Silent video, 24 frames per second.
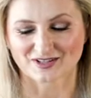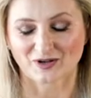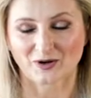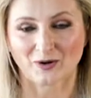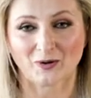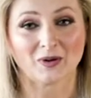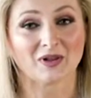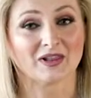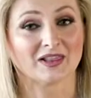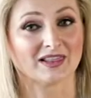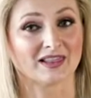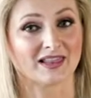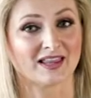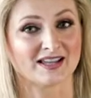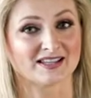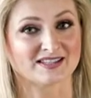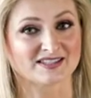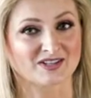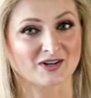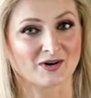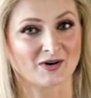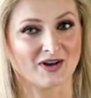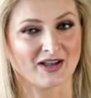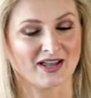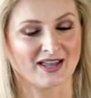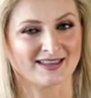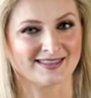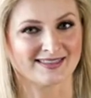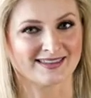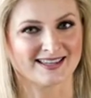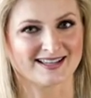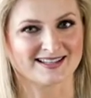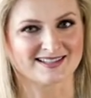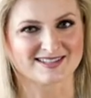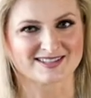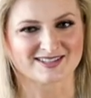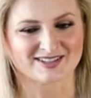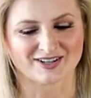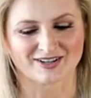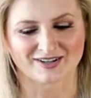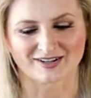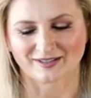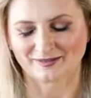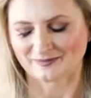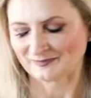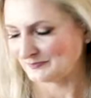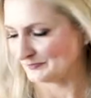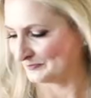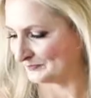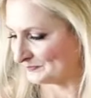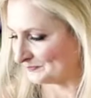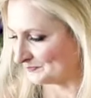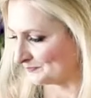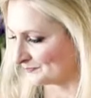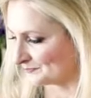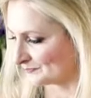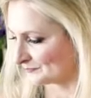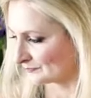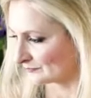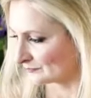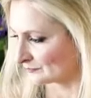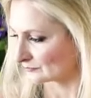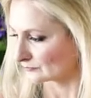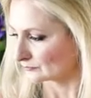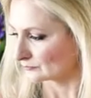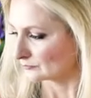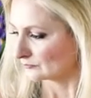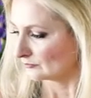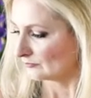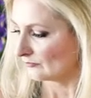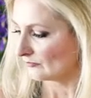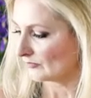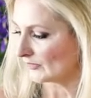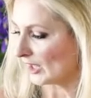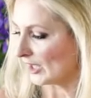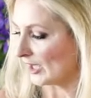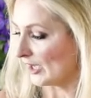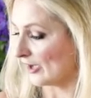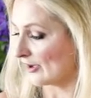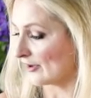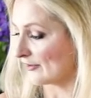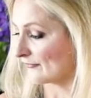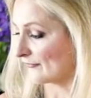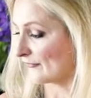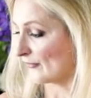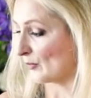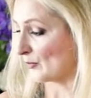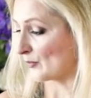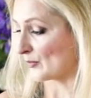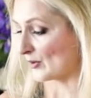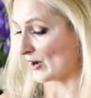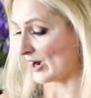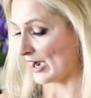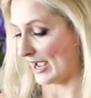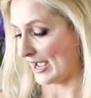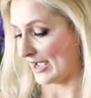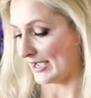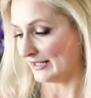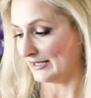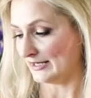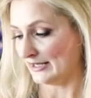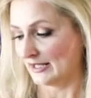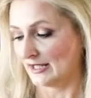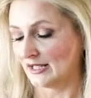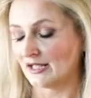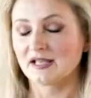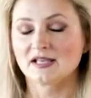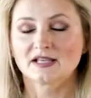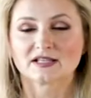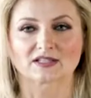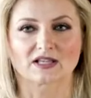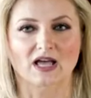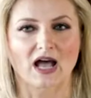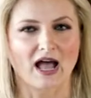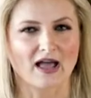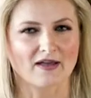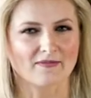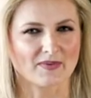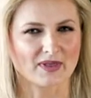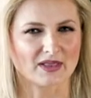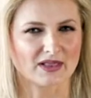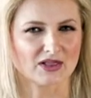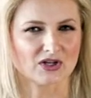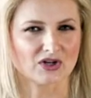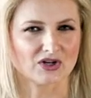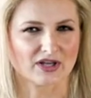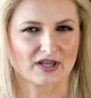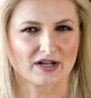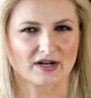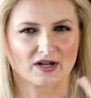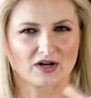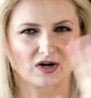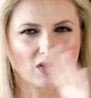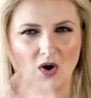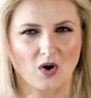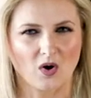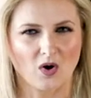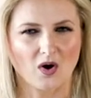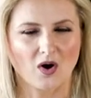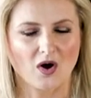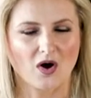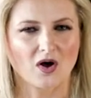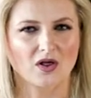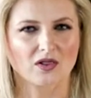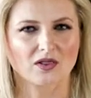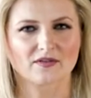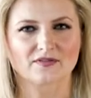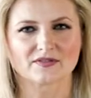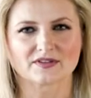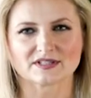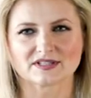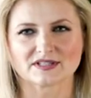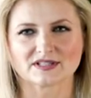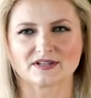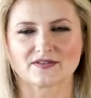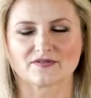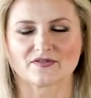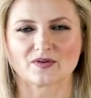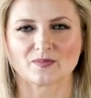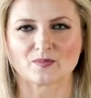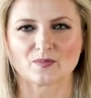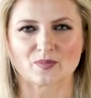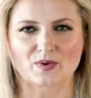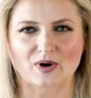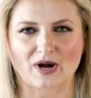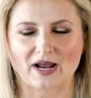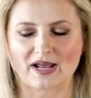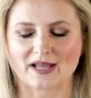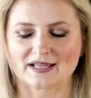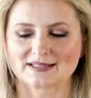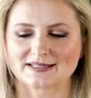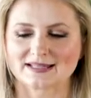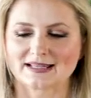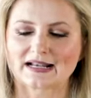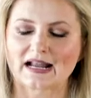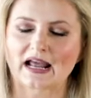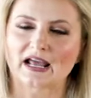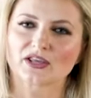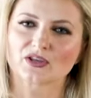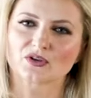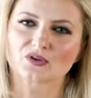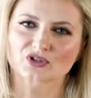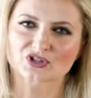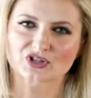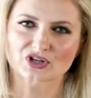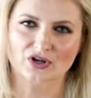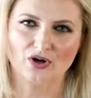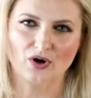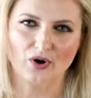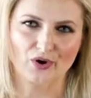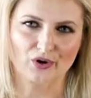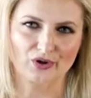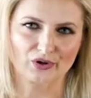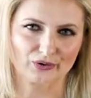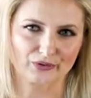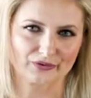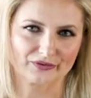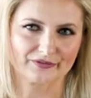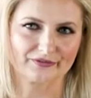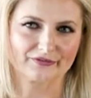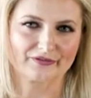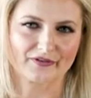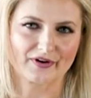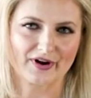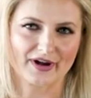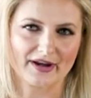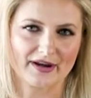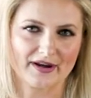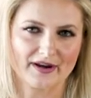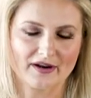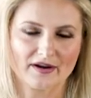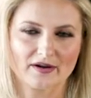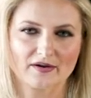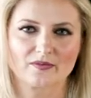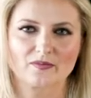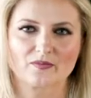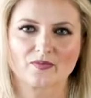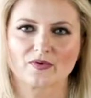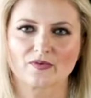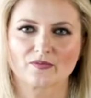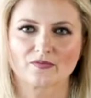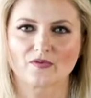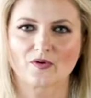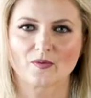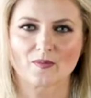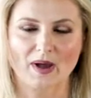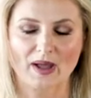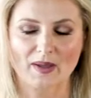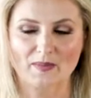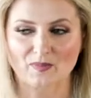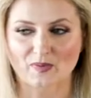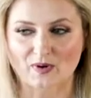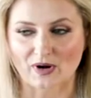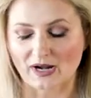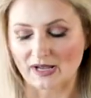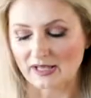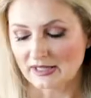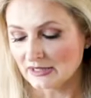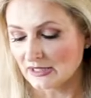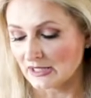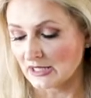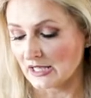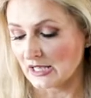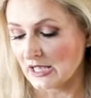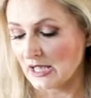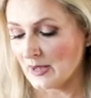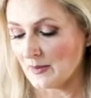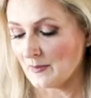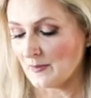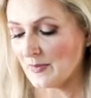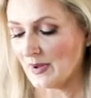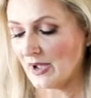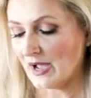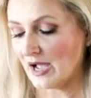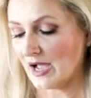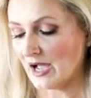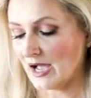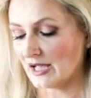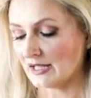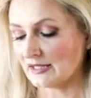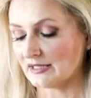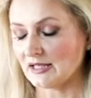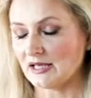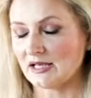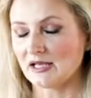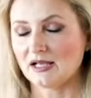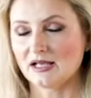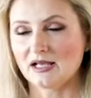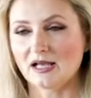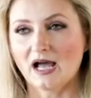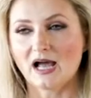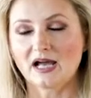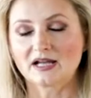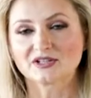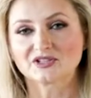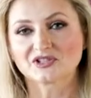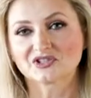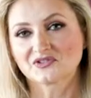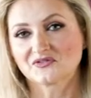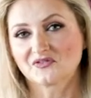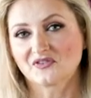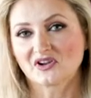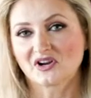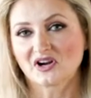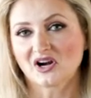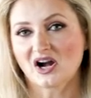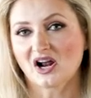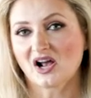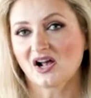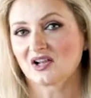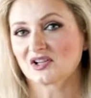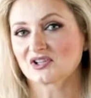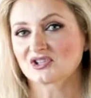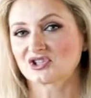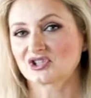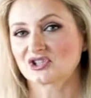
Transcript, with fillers: So let's go ahead and get started. Uh, for bread, so I've been looking at all of these different breads and I usually go gluten-free for my bread, but I just figure I'll